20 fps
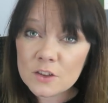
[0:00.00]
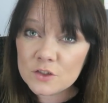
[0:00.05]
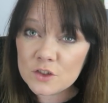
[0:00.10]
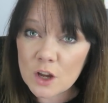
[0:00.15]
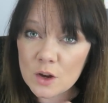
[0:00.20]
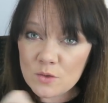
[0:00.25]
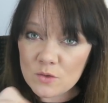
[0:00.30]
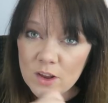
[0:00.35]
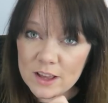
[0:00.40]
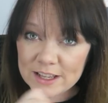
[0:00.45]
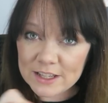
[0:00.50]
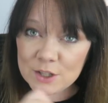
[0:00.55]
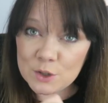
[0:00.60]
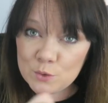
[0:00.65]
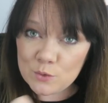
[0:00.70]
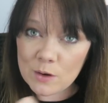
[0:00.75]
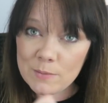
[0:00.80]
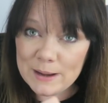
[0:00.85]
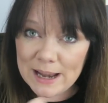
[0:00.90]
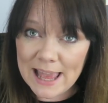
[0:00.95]
Don't like
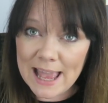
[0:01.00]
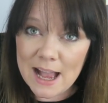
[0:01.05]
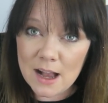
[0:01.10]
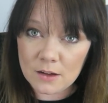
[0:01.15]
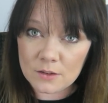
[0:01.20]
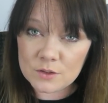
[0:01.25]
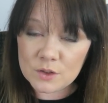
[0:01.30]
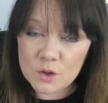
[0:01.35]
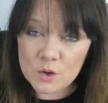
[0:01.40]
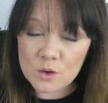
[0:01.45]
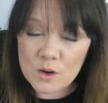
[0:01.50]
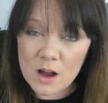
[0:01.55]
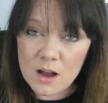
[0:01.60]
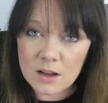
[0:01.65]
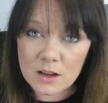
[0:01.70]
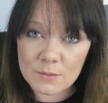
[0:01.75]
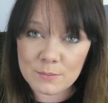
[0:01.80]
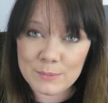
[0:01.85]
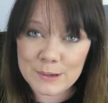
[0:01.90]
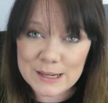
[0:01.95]
scribble it out so you
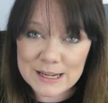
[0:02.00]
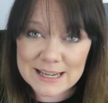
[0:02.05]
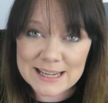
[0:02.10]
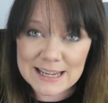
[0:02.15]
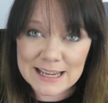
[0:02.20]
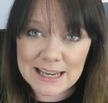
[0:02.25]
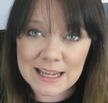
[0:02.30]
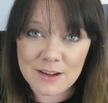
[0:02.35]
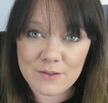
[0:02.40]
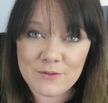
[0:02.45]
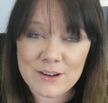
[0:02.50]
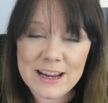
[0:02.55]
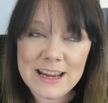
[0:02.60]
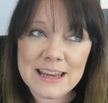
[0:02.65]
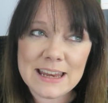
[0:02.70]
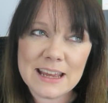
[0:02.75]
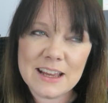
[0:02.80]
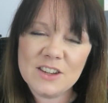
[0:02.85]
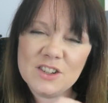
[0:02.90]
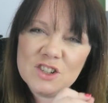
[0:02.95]
can't completely
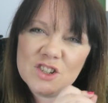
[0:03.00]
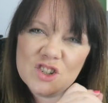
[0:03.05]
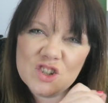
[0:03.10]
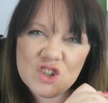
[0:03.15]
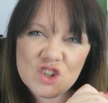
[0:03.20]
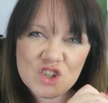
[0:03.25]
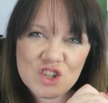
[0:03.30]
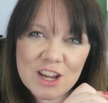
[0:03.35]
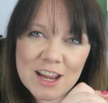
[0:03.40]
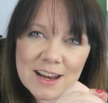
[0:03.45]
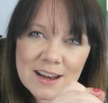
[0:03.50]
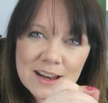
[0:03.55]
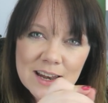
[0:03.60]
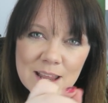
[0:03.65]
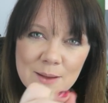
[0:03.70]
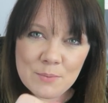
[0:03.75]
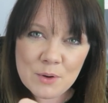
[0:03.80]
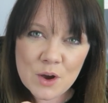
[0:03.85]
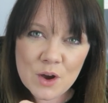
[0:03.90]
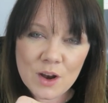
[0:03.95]
read it. Just
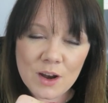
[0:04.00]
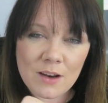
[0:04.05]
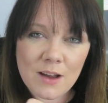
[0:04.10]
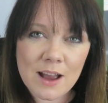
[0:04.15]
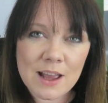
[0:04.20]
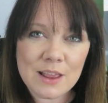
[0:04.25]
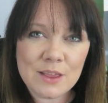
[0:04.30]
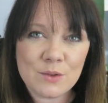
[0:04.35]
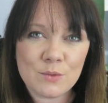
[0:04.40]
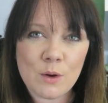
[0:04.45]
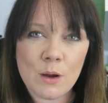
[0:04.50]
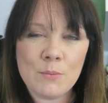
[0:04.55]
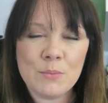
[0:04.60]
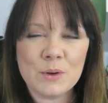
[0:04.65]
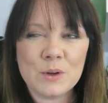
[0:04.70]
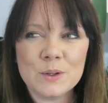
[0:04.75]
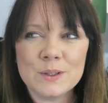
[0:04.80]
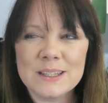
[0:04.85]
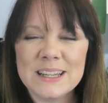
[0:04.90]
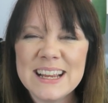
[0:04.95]
gently put a line through it
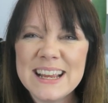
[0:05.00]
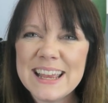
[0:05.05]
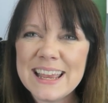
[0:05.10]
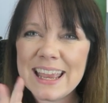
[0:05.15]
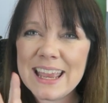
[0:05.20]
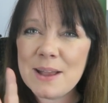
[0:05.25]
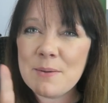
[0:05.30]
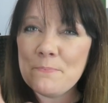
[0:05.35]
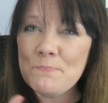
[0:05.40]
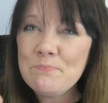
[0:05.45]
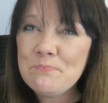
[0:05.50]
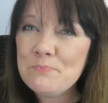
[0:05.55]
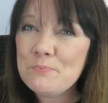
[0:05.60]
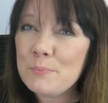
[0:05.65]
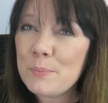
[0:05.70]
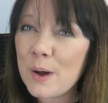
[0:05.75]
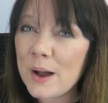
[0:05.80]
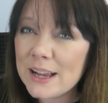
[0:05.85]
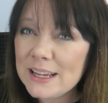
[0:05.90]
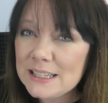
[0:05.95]
because it
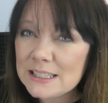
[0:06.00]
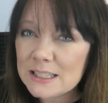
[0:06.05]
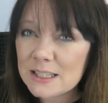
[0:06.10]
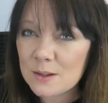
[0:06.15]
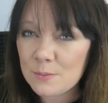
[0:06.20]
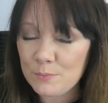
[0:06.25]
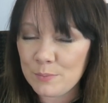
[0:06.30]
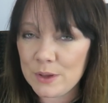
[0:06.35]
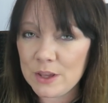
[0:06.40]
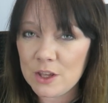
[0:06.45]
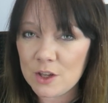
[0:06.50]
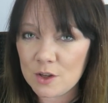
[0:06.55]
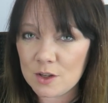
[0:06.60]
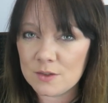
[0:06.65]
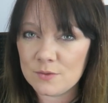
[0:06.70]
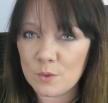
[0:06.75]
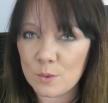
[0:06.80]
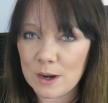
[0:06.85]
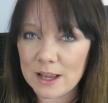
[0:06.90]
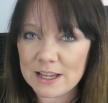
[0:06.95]
might be
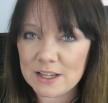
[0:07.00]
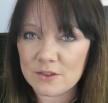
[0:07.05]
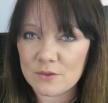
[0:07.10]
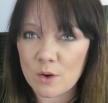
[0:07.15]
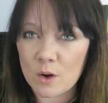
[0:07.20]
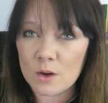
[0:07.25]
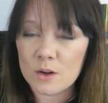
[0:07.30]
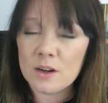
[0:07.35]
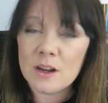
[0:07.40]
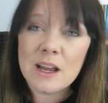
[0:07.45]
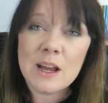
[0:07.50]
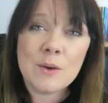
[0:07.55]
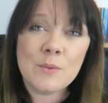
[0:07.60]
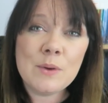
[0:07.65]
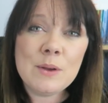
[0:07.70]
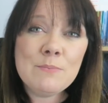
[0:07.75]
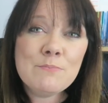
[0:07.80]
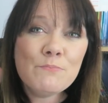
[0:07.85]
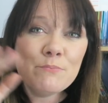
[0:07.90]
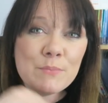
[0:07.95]
useful later on.
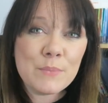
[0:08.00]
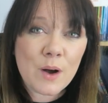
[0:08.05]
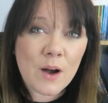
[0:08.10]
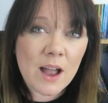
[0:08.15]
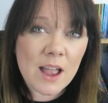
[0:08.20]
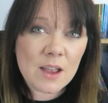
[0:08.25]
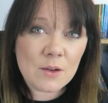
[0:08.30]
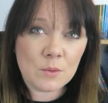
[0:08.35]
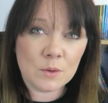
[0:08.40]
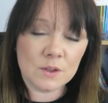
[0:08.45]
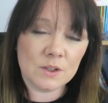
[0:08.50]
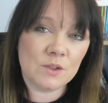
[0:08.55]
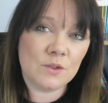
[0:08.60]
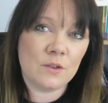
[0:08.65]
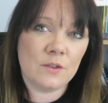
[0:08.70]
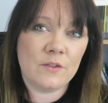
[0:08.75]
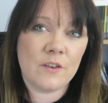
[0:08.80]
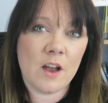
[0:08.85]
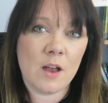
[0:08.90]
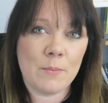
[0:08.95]
We might want to
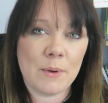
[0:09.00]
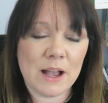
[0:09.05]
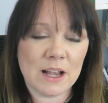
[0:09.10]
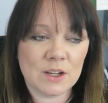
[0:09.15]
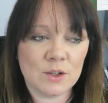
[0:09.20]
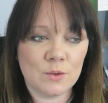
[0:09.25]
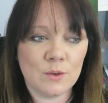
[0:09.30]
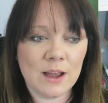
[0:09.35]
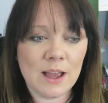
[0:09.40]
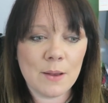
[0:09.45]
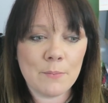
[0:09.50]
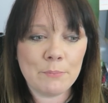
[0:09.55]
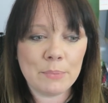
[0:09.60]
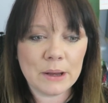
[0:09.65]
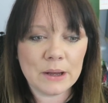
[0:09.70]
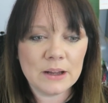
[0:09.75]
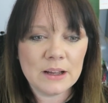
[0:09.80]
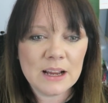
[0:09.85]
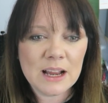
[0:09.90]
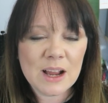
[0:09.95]
refer back to it,
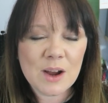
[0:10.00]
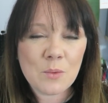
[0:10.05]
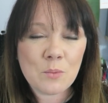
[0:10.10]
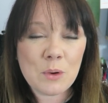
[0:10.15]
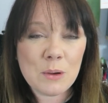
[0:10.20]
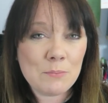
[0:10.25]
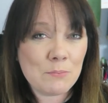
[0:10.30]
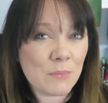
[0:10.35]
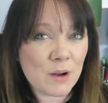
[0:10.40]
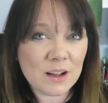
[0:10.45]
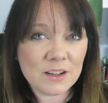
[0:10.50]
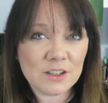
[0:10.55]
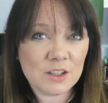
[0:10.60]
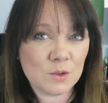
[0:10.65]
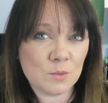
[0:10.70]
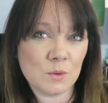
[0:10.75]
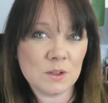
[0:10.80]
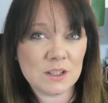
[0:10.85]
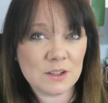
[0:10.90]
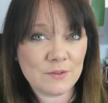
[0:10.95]
but we might
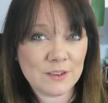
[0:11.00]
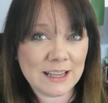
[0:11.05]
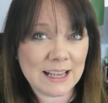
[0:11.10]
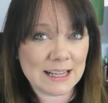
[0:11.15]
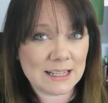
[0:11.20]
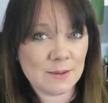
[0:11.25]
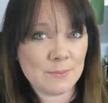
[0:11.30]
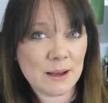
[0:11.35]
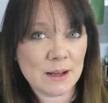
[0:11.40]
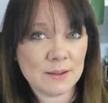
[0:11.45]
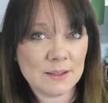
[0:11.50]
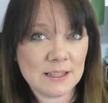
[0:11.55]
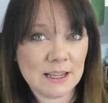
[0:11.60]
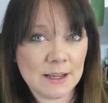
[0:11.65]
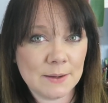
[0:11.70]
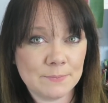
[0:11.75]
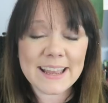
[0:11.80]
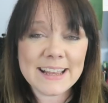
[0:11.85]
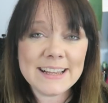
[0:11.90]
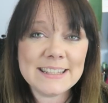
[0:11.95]
just want to forget about
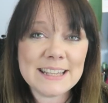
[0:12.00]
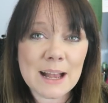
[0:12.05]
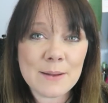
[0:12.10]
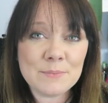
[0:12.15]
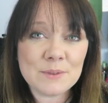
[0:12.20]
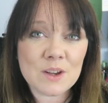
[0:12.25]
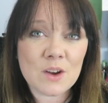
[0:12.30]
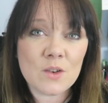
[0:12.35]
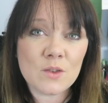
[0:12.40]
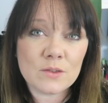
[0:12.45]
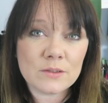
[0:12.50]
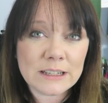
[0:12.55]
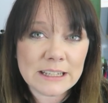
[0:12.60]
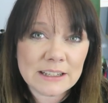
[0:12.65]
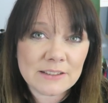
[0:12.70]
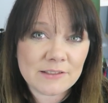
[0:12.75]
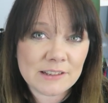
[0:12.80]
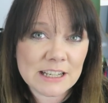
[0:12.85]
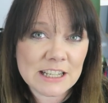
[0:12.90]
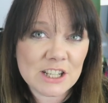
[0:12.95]
it. Exams are a
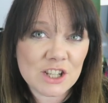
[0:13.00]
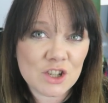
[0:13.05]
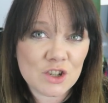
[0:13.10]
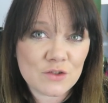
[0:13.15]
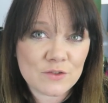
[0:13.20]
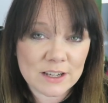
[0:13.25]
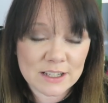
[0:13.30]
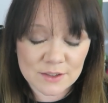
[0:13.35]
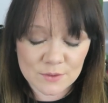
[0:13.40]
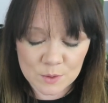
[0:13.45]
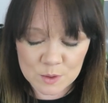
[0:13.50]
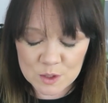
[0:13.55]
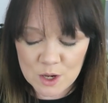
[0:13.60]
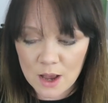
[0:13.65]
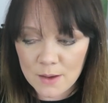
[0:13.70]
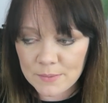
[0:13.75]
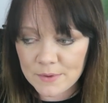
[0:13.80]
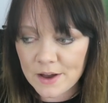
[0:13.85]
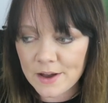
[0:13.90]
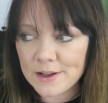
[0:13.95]
really, really stressful
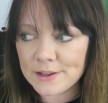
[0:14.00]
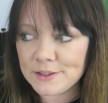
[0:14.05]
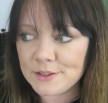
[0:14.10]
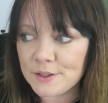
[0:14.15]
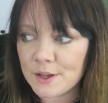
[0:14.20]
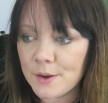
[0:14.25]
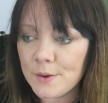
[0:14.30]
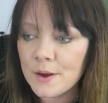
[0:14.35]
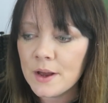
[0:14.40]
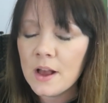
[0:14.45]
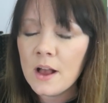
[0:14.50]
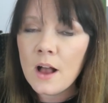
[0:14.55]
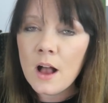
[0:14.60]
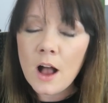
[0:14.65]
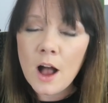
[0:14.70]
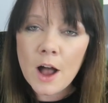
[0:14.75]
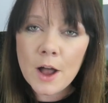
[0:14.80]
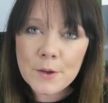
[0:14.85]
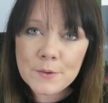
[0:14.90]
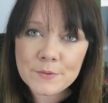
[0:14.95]
time, guys. So
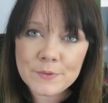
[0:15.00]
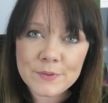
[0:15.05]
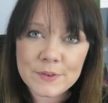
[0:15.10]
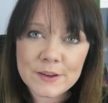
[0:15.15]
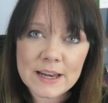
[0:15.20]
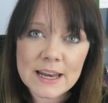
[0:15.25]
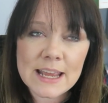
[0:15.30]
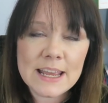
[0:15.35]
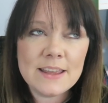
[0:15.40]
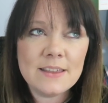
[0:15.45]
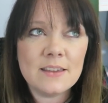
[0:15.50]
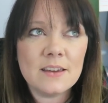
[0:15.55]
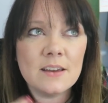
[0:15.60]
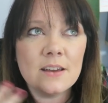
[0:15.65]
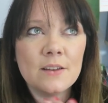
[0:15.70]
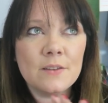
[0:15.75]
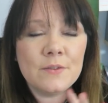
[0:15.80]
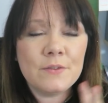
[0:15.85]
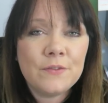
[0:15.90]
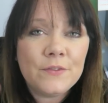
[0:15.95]
hopefully
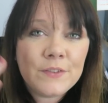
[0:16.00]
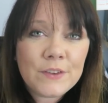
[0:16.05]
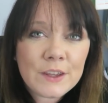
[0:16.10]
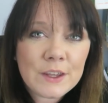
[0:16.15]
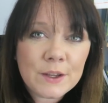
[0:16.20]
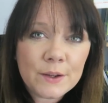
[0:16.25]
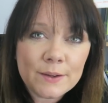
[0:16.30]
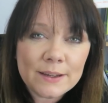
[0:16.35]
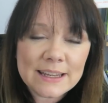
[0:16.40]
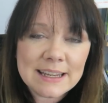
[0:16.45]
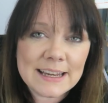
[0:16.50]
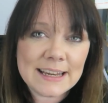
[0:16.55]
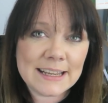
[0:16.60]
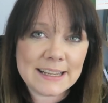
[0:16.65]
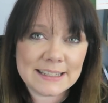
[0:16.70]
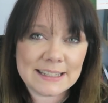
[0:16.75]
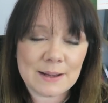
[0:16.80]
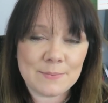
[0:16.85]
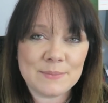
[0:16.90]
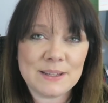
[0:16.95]
the few little
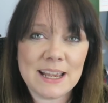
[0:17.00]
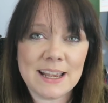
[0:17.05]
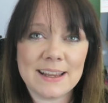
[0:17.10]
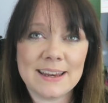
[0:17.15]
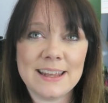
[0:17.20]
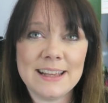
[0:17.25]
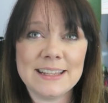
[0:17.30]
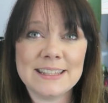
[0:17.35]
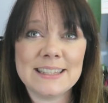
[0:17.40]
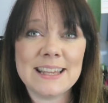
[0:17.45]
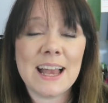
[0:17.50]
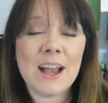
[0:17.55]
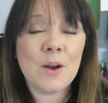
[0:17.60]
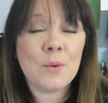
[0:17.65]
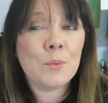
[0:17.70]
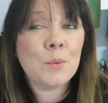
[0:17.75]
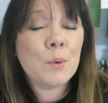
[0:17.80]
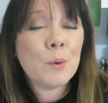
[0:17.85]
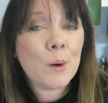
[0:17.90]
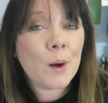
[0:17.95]
exam techniques there
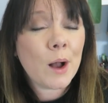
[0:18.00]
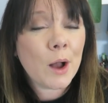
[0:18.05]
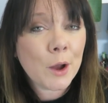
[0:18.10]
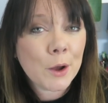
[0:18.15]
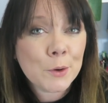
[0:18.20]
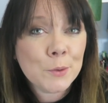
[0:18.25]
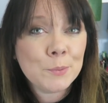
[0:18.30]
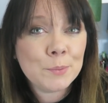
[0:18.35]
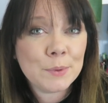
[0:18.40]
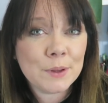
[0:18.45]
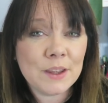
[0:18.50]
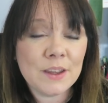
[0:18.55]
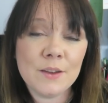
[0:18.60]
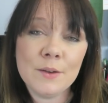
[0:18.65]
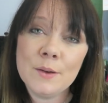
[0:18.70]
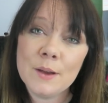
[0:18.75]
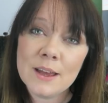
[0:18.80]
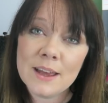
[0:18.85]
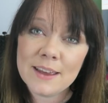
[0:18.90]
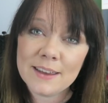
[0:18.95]
will help
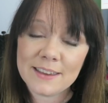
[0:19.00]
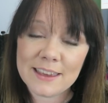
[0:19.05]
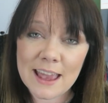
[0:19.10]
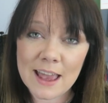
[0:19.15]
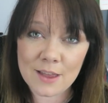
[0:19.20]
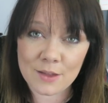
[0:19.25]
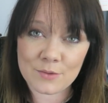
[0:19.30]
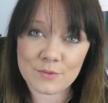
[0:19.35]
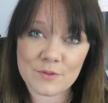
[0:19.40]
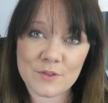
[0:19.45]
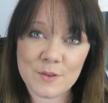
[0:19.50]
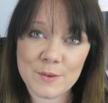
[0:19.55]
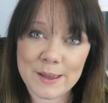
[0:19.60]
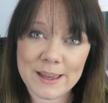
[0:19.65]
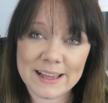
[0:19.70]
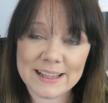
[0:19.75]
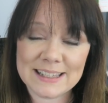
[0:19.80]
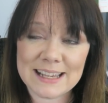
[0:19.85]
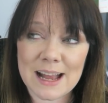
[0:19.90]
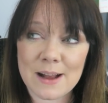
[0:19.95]
you get through
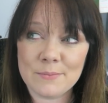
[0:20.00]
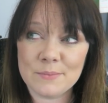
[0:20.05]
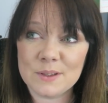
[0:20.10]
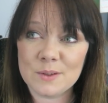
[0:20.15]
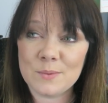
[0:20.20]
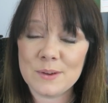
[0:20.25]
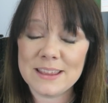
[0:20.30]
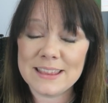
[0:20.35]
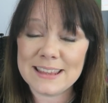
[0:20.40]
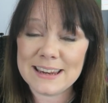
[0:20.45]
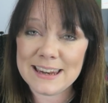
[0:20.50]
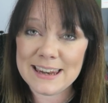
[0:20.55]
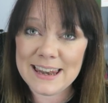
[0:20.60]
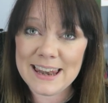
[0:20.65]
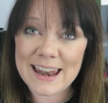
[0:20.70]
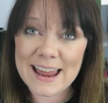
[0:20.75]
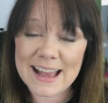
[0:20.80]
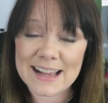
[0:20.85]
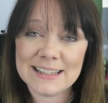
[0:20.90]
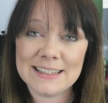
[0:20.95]
exams with
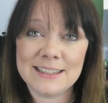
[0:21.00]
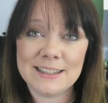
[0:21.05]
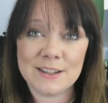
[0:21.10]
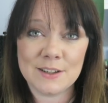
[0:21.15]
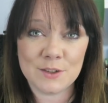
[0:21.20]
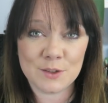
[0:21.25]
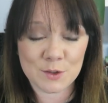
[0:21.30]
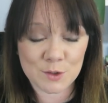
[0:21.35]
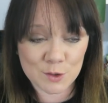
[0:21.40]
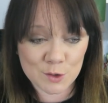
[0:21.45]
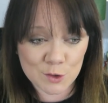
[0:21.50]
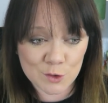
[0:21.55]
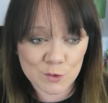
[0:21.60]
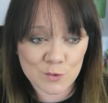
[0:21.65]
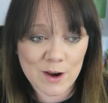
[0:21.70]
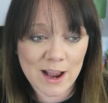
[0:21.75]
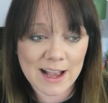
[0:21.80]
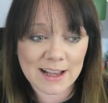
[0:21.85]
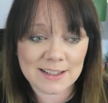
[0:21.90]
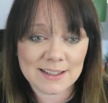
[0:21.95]
less
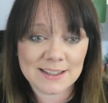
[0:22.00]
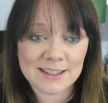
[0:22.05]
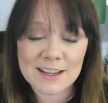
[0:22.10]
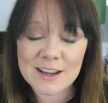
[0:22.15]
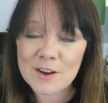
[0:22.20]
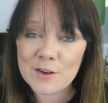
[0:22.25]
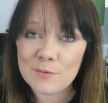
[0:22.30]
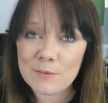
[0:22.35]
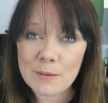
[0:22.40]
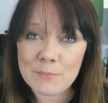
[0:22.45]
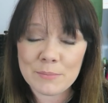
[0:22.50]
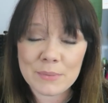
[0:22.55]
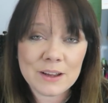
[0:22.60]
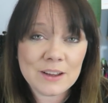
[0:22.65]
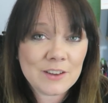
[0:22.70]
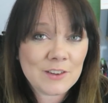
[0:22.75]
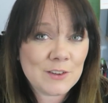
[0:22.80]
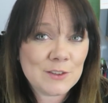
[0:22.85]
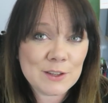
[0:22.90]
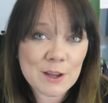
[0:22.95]
stress.
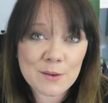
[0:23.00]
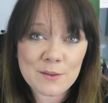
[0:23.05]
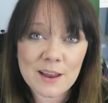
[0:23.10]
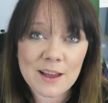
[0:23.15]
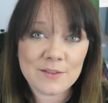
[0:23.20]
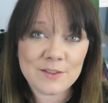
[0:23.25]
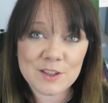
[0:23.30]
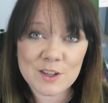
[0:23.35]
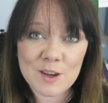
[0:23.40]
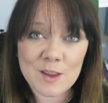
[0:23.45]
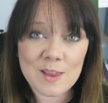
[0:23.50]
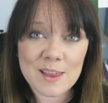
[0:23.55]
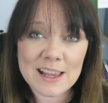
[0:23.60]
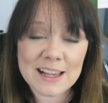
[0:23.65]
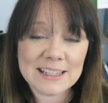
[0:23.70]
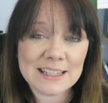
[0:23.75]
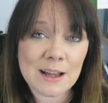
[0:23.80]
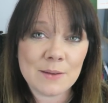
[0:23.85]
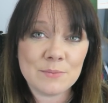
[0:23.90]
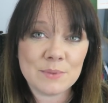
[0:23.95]
Remember, you don't have to do the
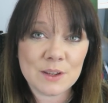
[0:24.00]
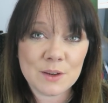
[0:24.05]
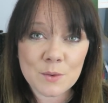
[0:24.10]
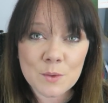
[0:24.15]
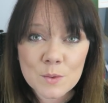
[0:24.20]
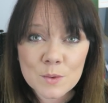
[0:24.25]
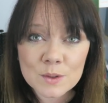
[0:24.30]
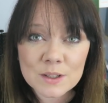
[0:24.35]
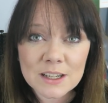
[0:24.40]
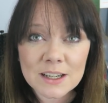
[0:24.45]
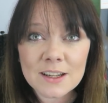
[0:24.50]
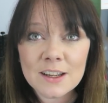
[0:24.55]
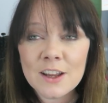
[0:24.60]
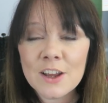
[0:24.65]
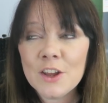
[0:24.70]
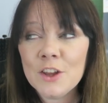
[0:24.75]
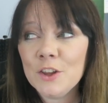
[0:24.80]
exams in order.